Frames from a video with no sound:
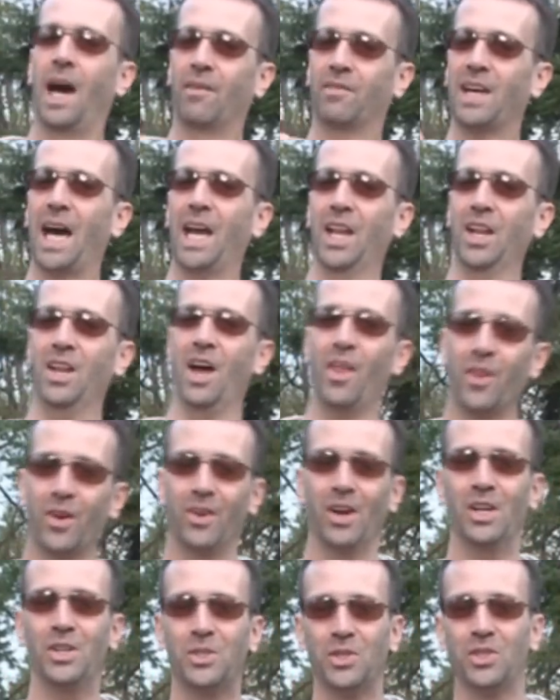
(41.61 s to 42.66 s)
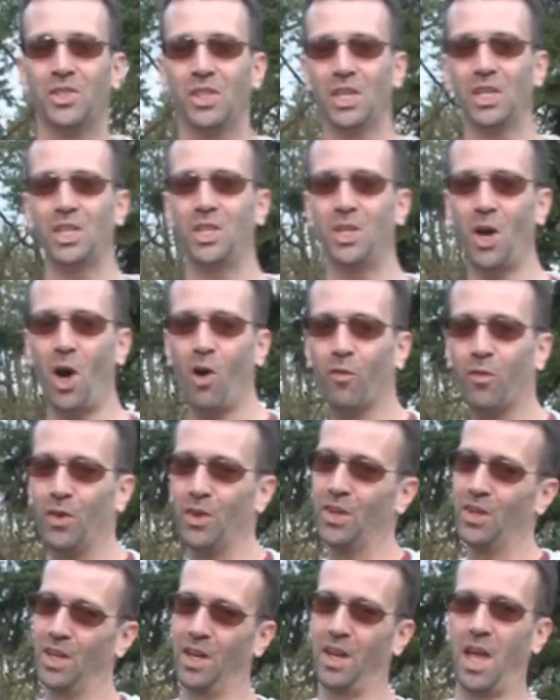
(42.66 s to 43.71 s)
I've got another interesting show for
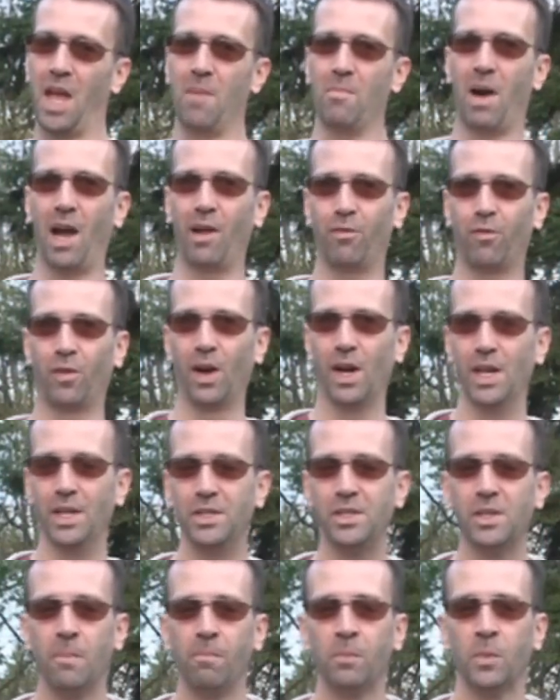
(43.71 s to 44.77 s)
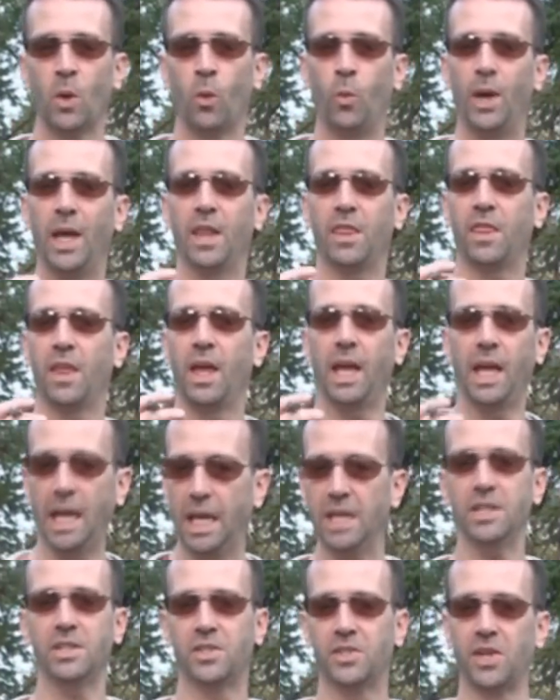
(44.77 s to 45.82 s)
you today, my friends, with
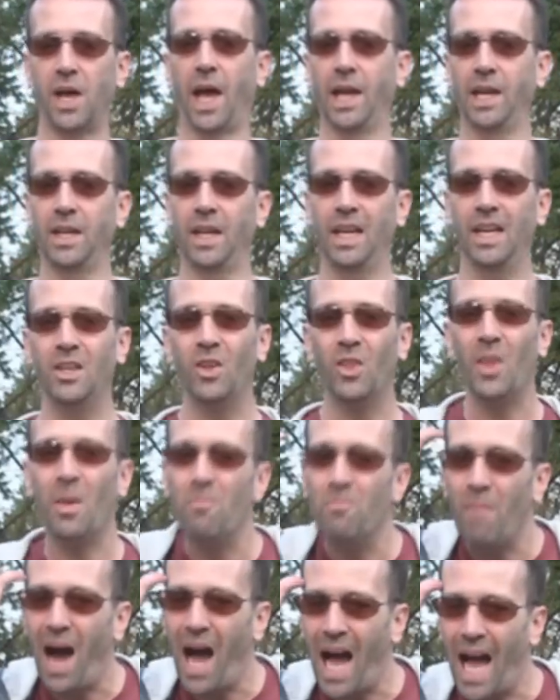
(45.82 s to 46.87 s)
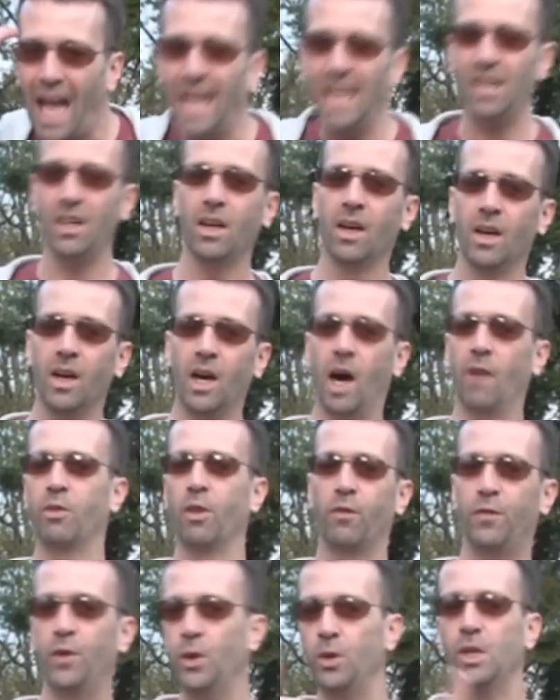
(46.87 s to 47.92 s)
insight into the mind of
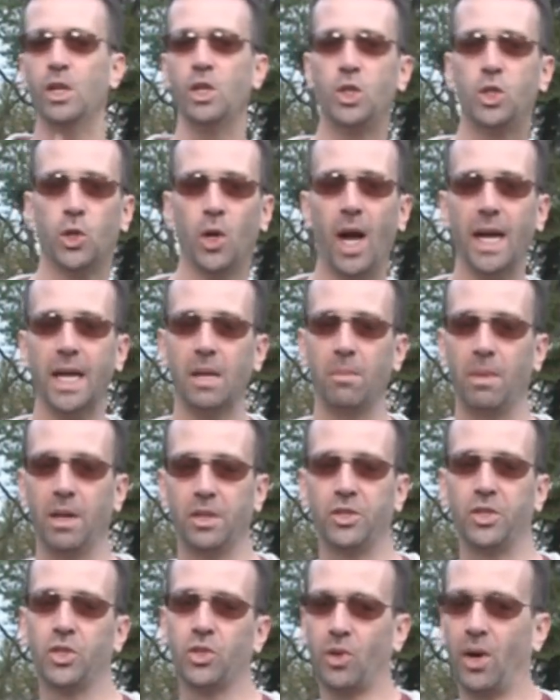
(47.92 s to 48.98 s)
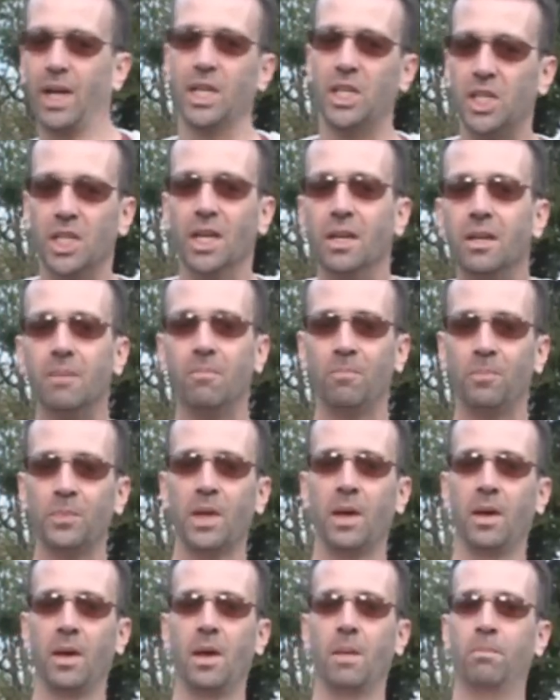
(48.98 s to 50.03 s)
the Food and Drug Administration.
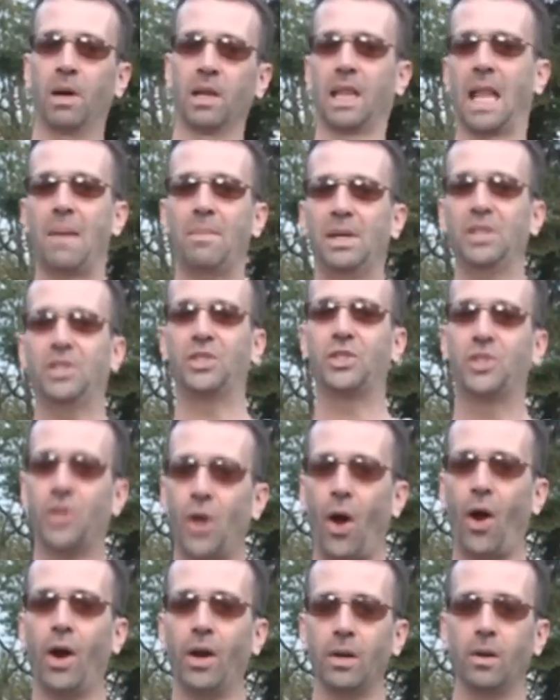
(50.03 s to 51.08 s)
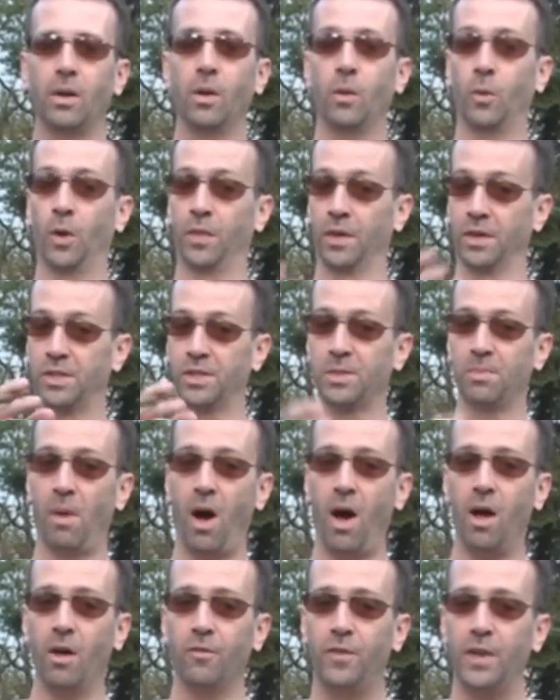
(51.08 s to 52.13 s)
But let me start with a
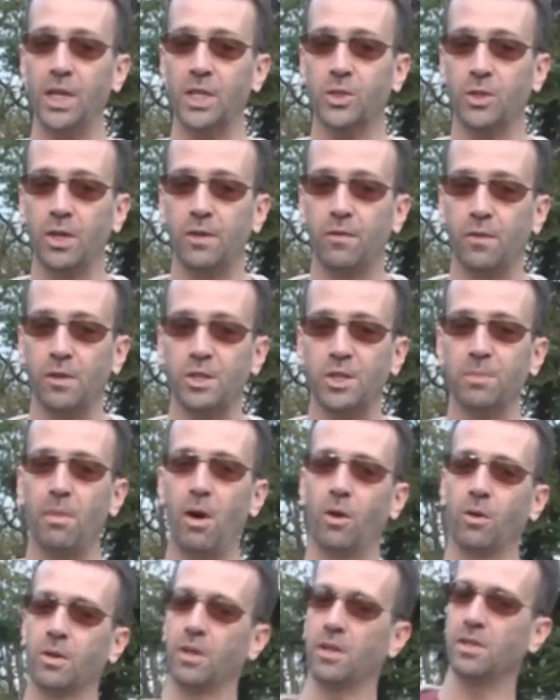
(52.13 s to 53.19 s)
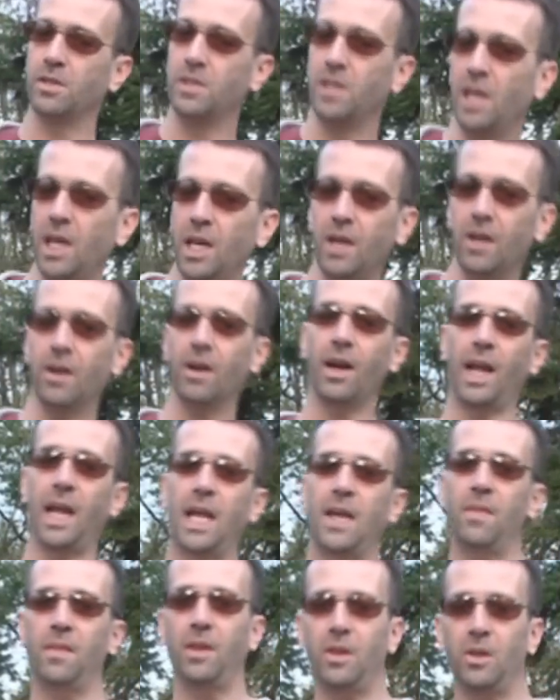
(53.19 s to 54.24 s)
small victory for smokers here
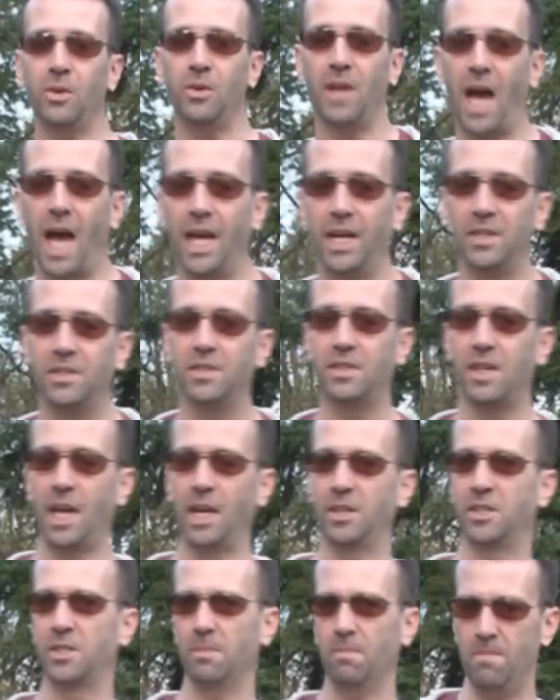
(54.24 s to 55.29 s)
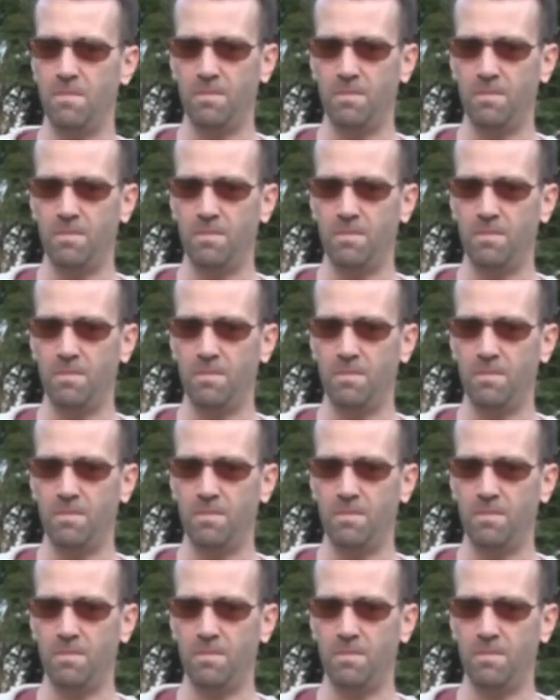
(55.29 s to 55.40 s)
in the United States.